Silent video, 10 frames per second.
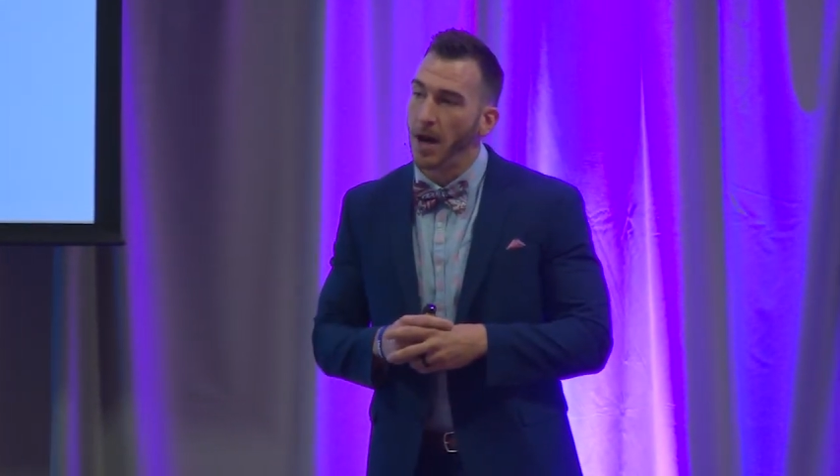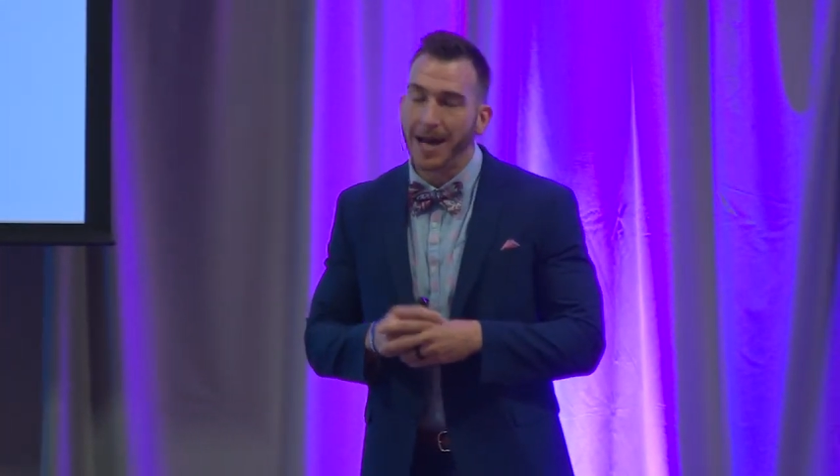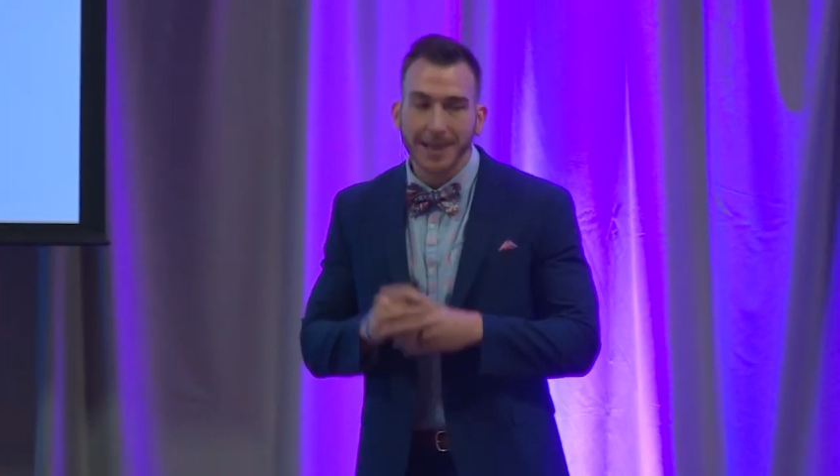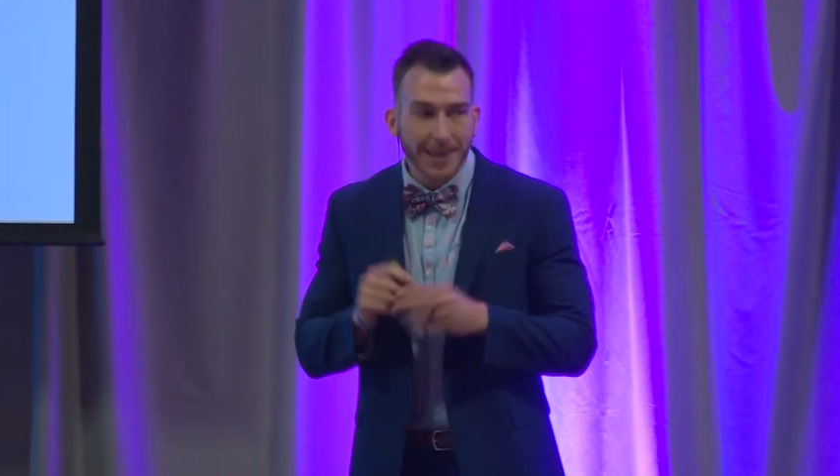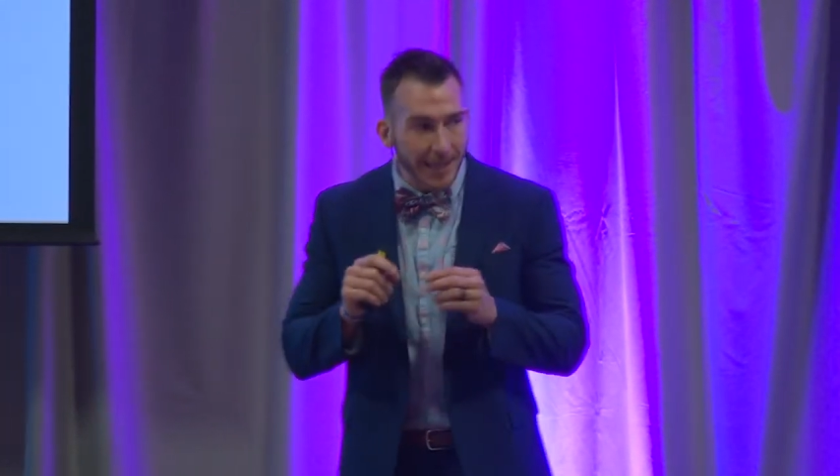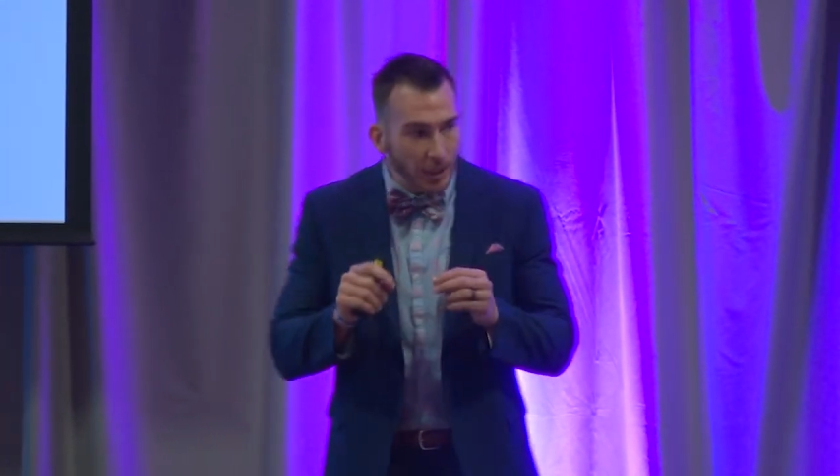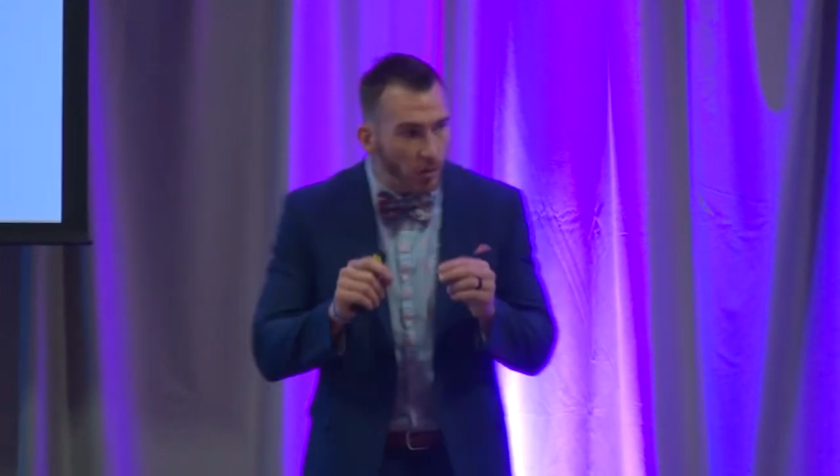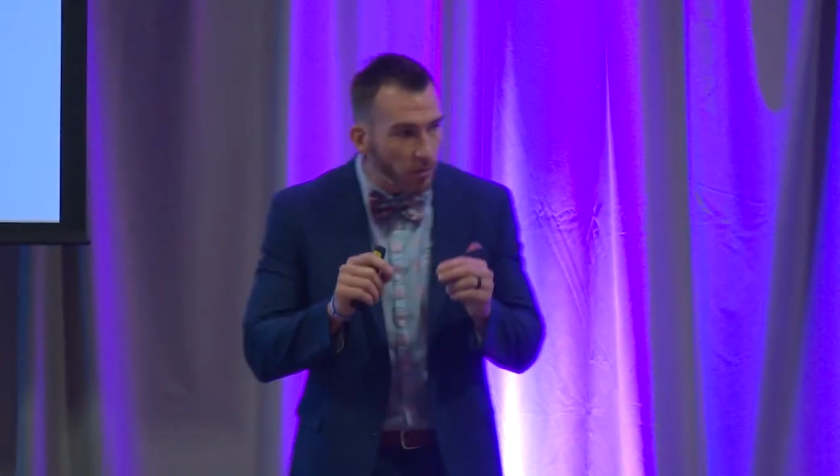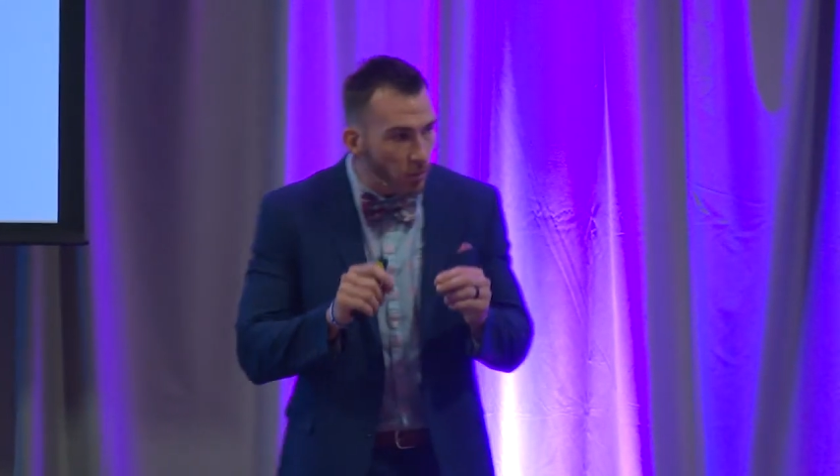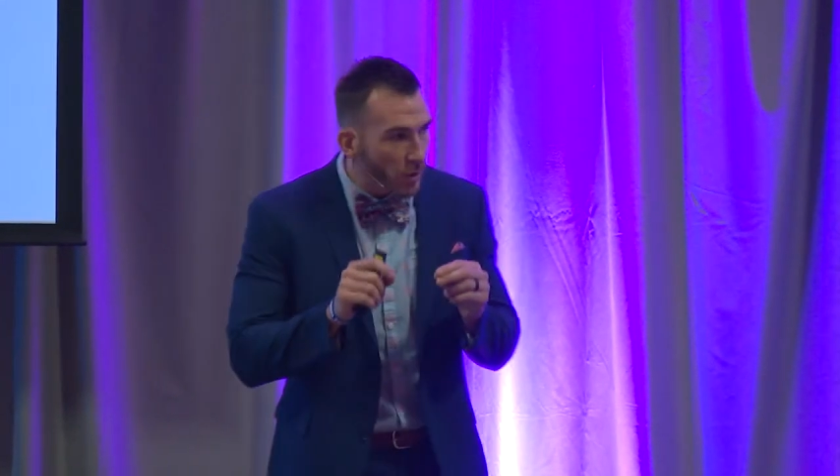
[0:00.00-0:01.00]
a
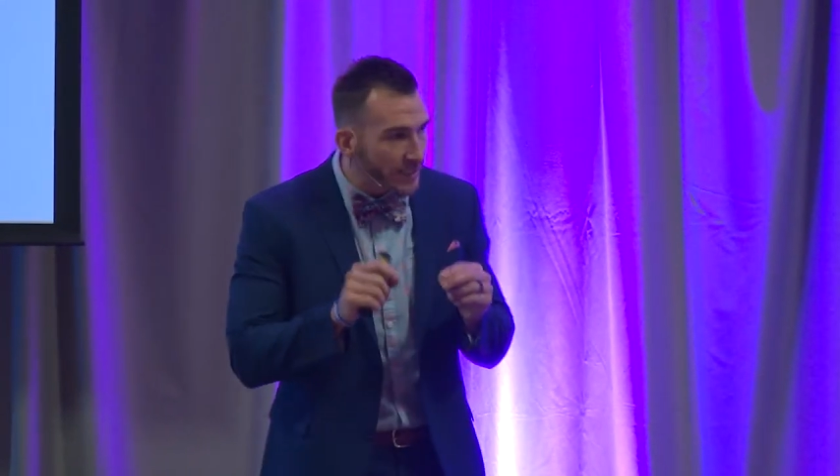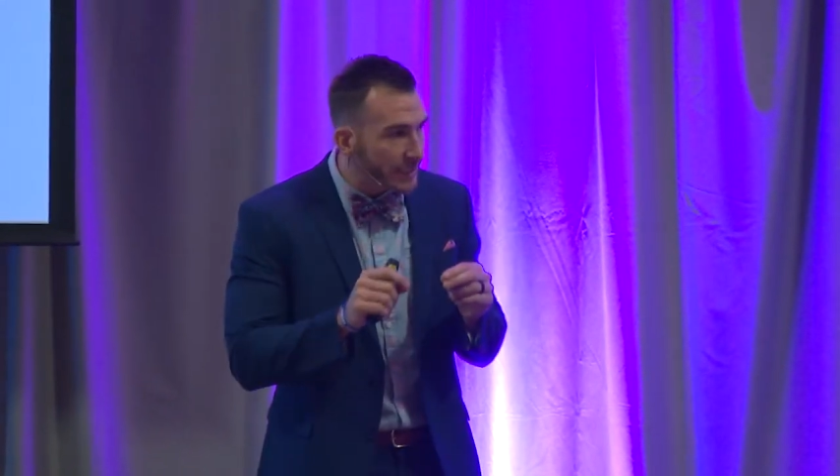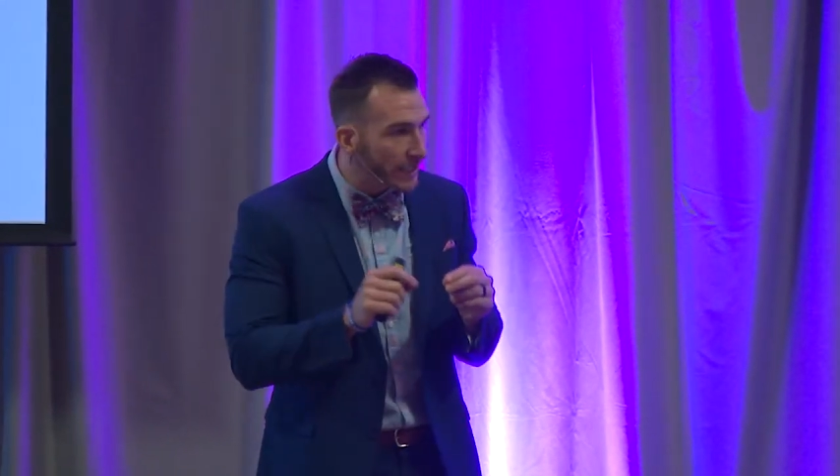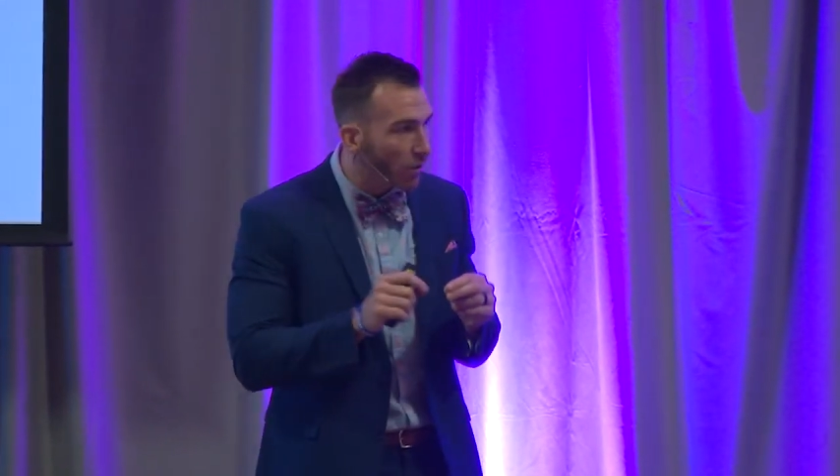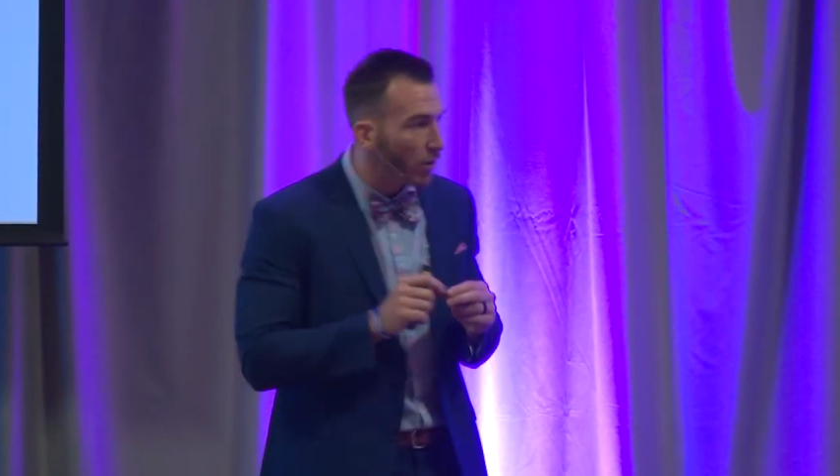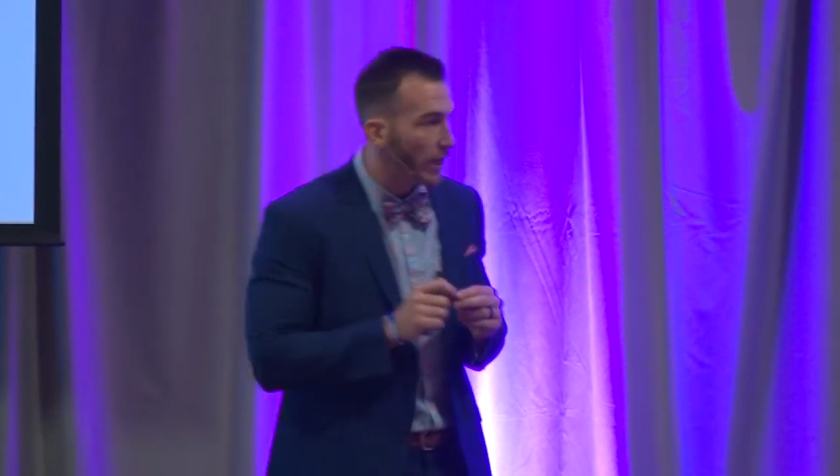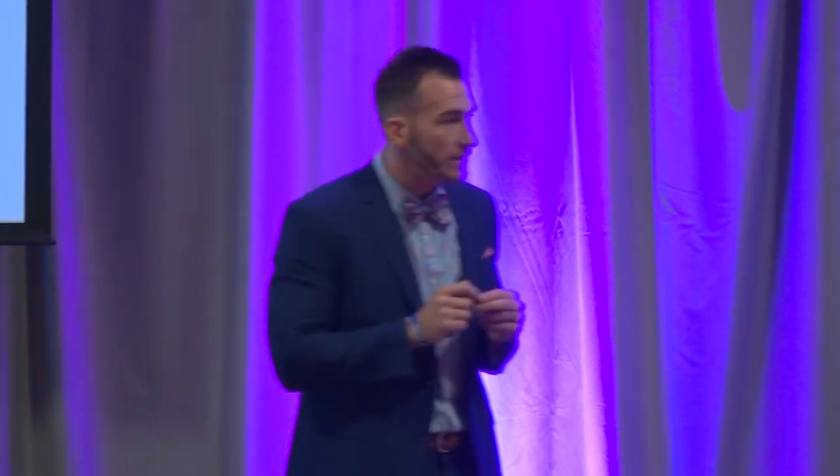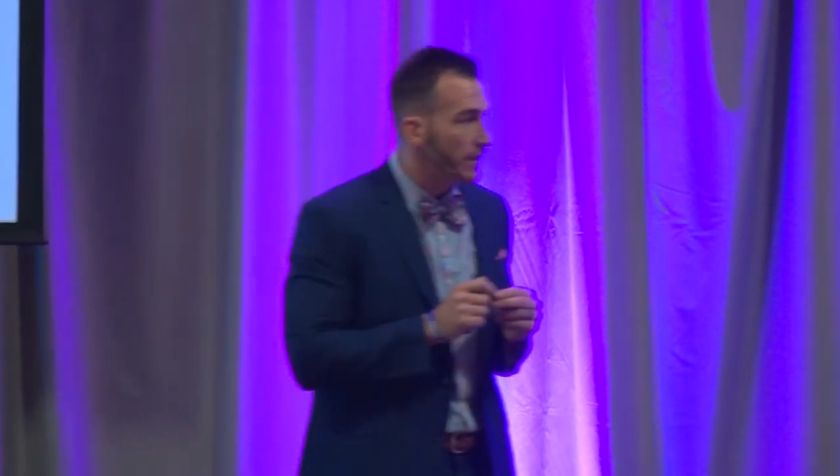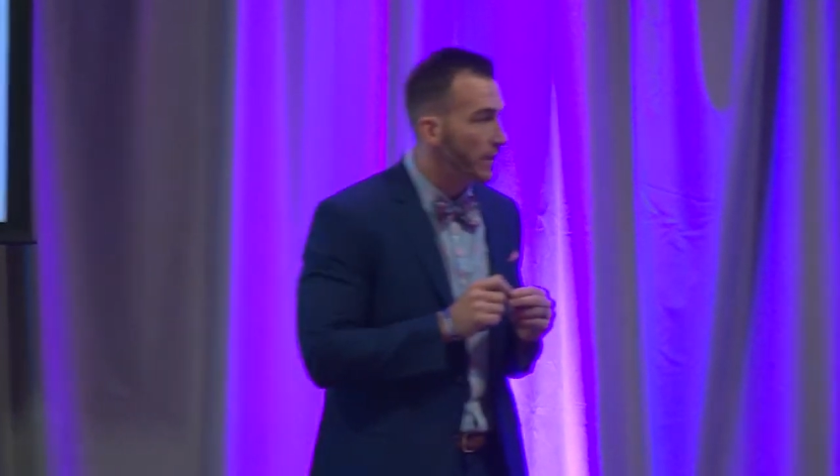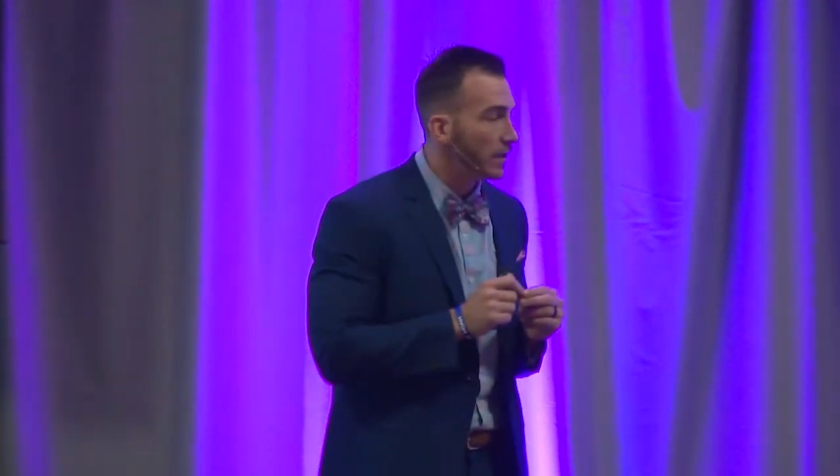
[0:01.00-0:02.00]
little more
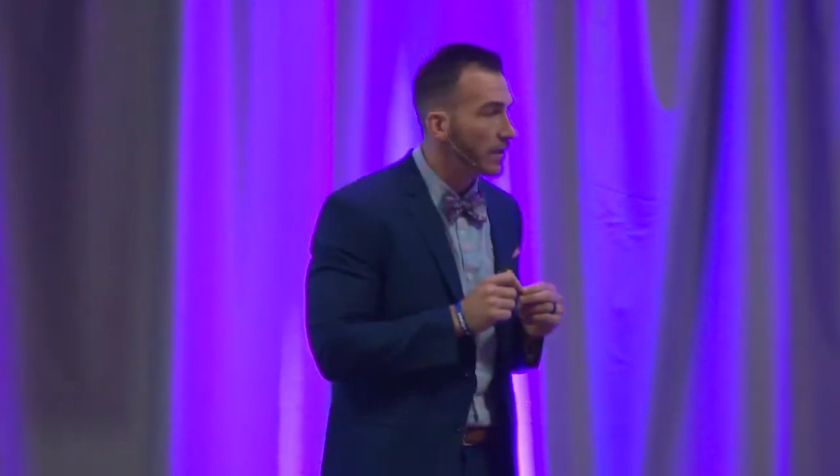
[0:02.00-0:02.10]
detail-oriented.